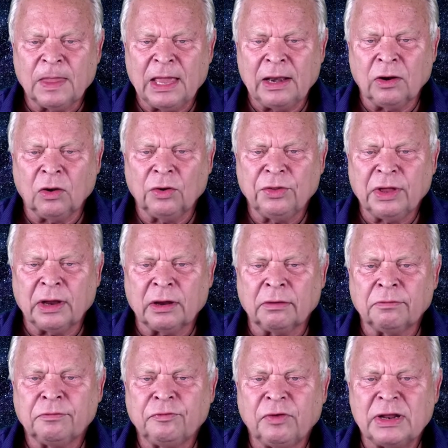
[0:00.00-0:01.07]
and all
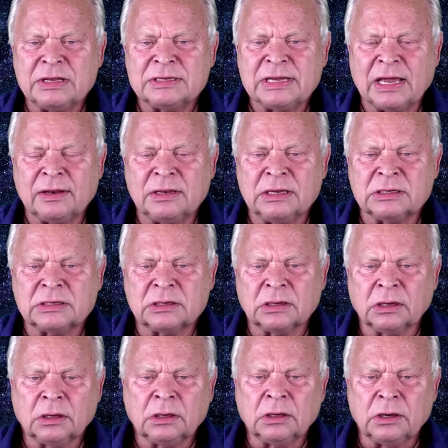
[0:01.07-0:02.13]
their friends had these
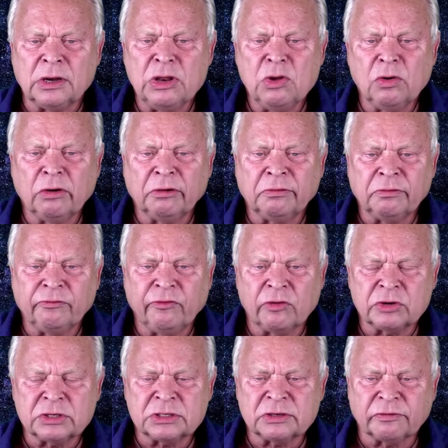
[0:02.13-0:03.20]
newer
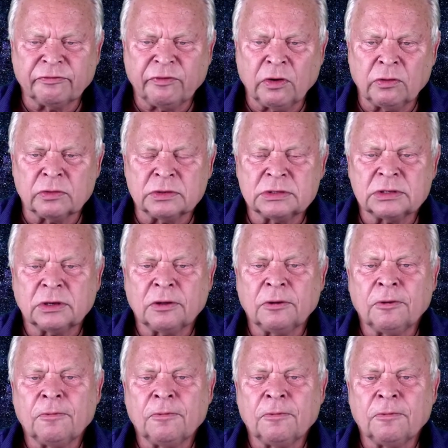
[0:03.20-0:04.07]
versions of phones,